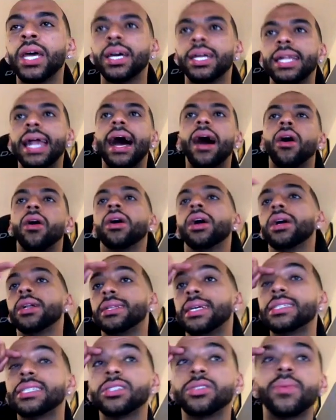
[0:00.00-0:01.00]
Now,
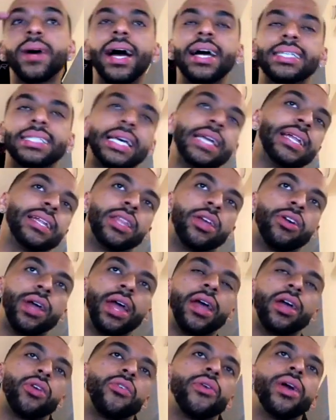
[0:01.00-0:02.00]
this is why I say that they're
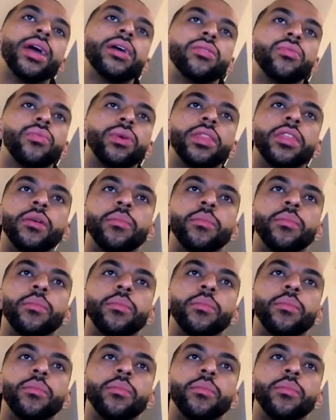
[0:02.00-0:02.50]
getting creative with it,